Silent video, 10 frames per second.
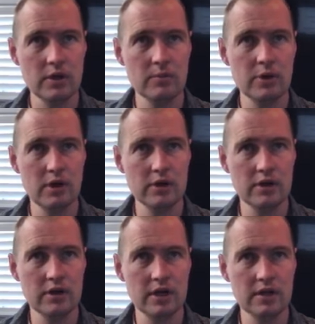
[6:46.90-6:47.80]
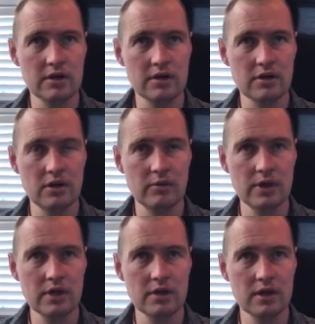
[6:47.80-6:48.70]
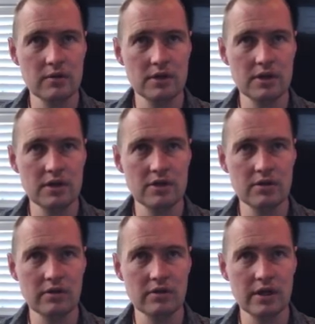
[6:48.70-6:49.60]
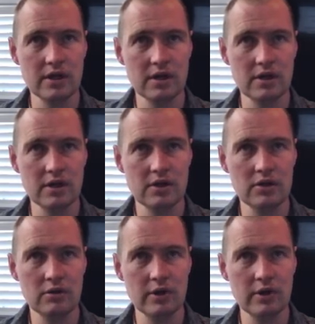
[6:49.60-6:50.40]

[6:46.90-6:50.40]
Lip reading: So we can put all these together. So we can start with these two right here.